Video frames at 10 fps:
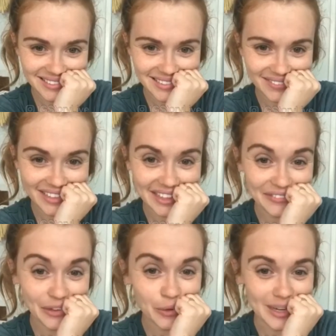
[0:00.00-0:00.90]
I'm looking
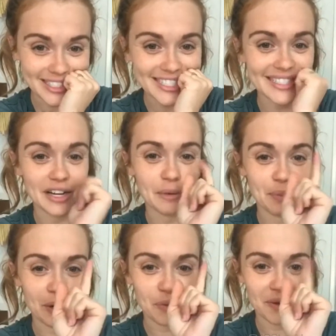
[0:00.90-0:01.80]
for questions that are
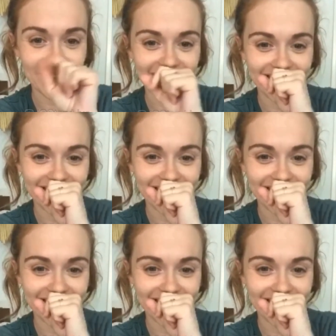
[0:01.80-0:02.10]
appropriate.